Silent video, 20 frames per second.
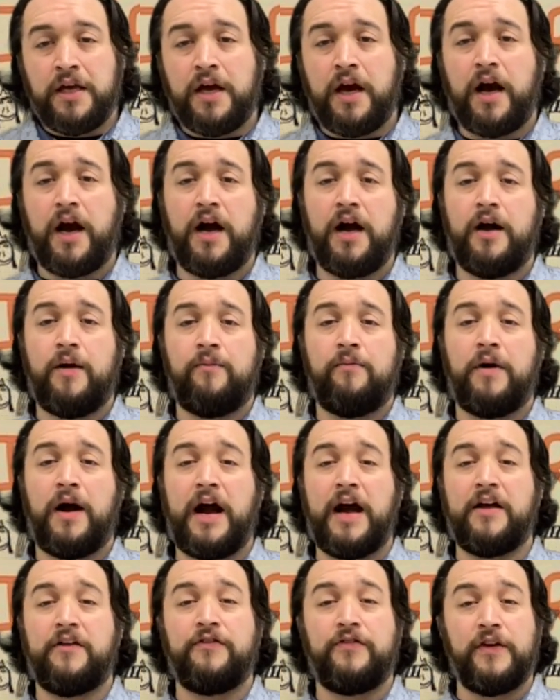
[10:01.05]

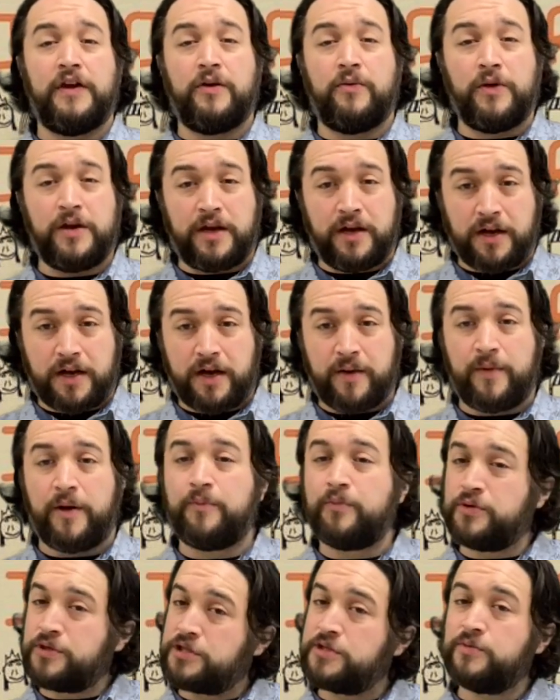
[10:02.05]
I think we can come up
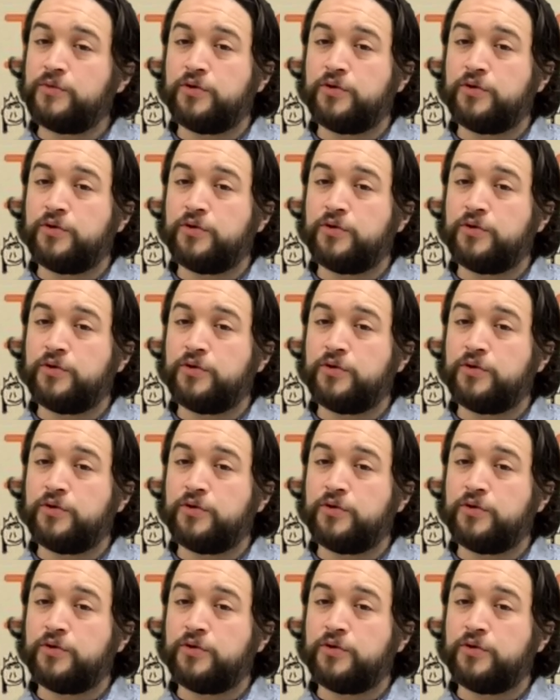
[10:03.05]
with some